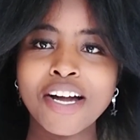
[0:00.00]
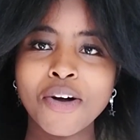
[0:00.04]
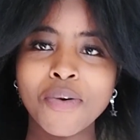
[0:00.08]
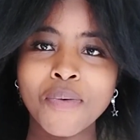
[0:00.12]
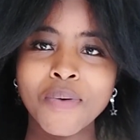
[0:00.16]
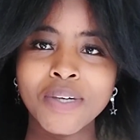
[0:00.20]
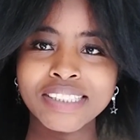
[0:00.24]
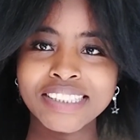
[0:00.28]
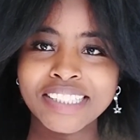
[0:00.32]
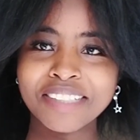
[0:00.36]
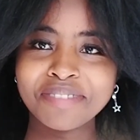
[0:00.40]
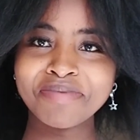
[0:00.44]

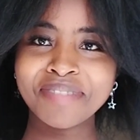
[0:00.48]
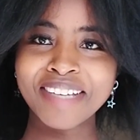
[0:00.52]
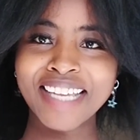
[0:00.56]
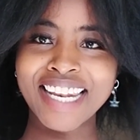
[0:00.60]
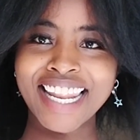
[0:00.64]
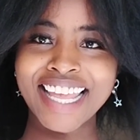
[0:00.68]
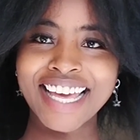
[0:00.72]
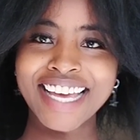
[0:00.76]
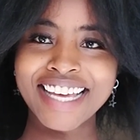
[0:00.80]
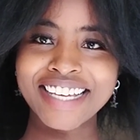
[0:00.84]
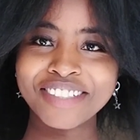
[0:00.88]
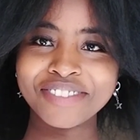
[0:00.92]
What's up, my
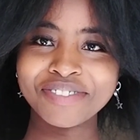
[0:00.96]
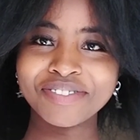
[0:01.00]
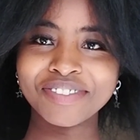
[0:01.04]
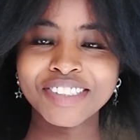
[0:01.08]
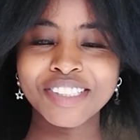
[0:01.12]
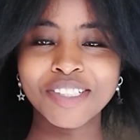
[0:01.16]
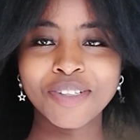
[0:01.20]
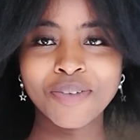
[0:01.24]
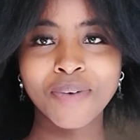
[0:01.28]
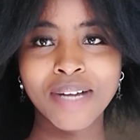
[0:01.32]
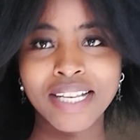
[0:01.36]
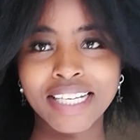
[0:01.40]
loves?
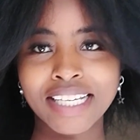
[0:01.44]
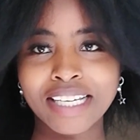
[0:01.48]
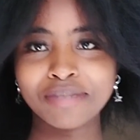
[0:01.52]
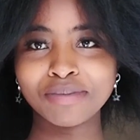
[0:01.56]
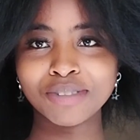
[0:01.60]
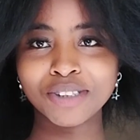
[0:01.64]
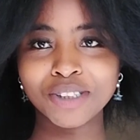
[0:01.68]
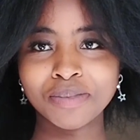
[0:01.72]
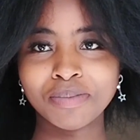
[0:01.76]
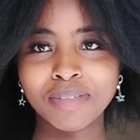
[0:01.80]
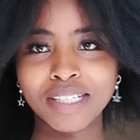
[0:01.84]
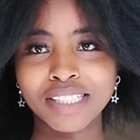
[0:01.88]
Welcome
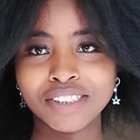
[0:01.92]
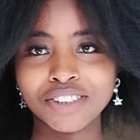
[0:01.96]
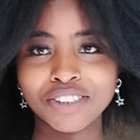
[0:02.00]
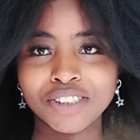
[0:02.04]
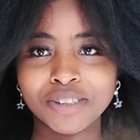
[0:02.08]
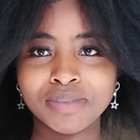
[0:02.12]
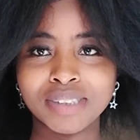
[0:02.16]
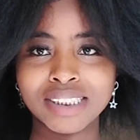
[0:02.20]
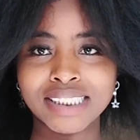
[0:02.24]
to my YouTube